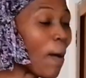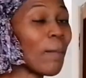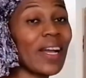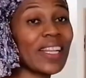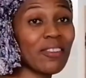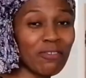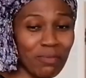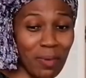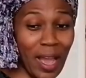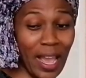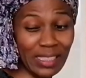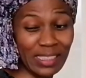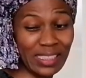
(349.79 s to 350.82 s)
But if
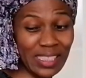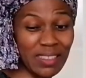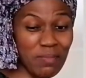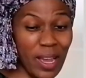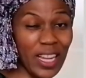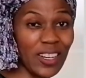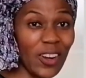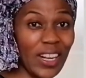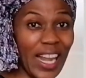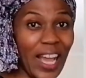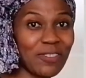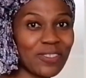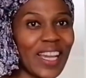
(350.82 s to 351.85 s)
my long
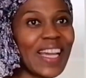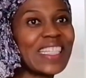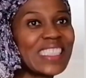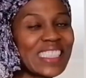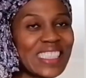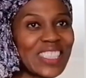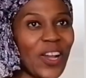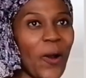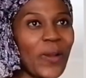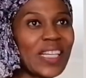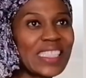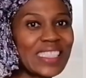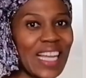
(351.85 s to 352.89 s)
life case is
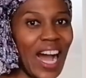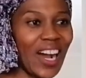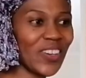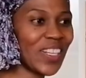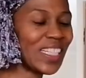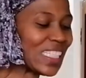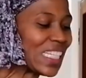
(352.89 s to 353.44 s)
going down,